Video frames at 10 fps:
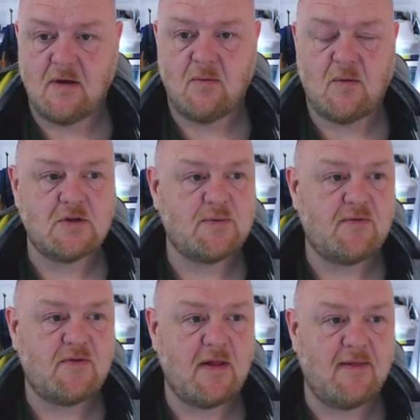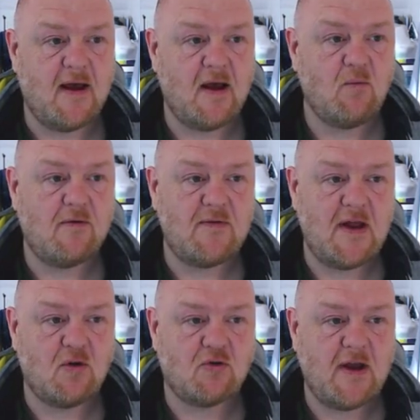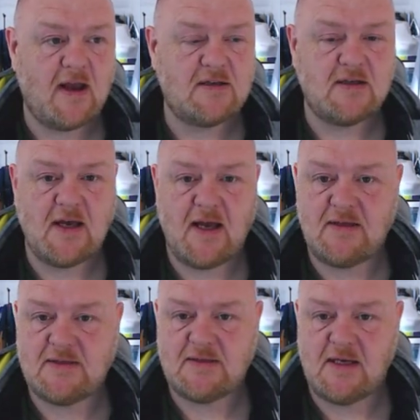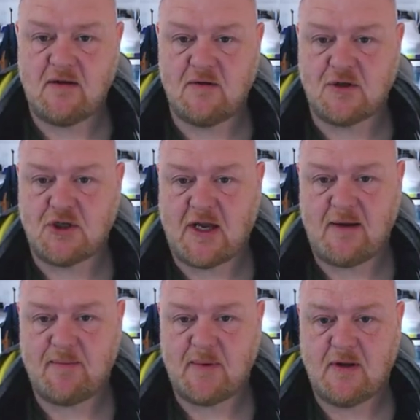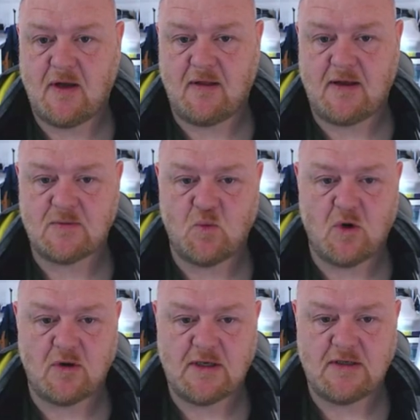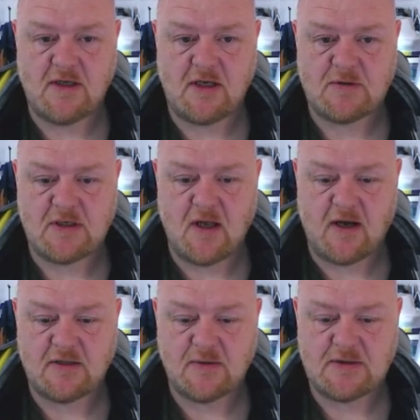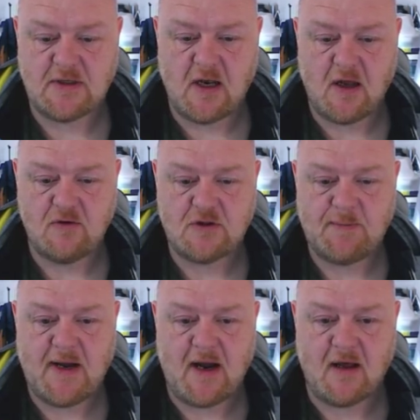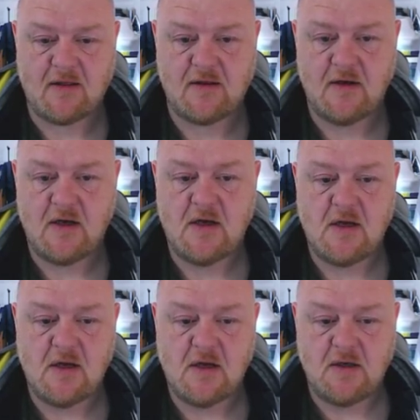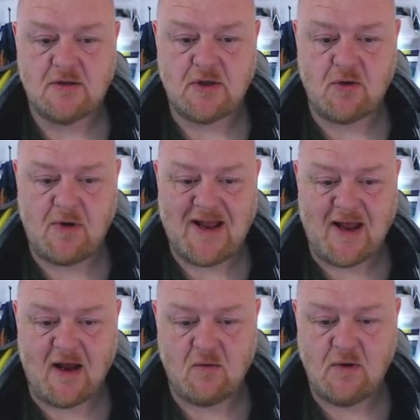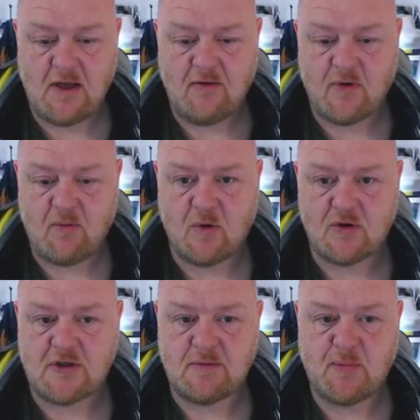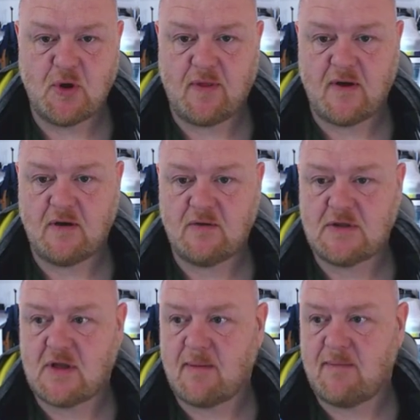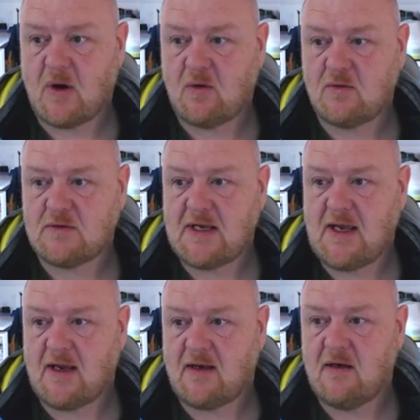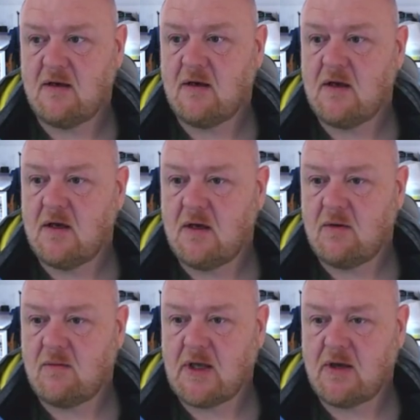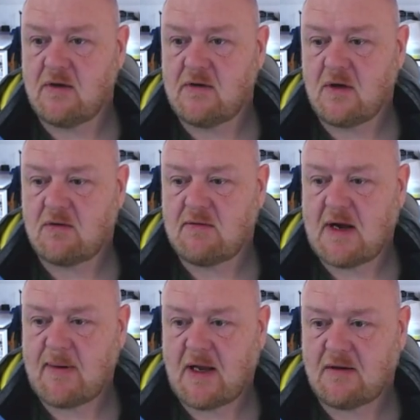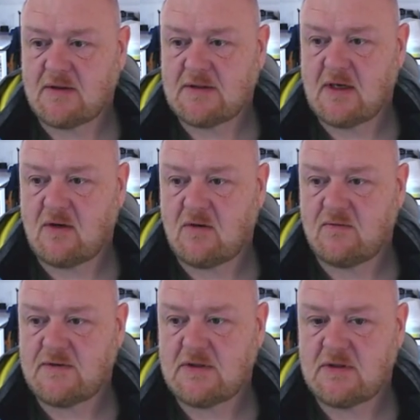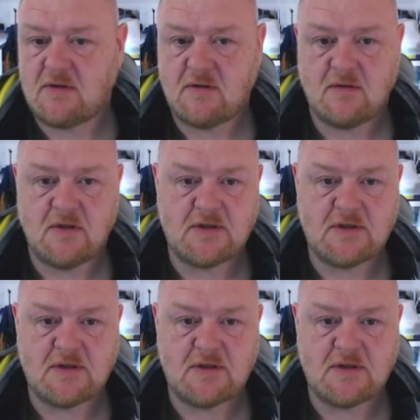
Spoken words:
once we've done that, we've now created a single shape, and that's one continuous line. So it's a closed path. So now if we wanted to put those thumb holes in, we could grab ourselves a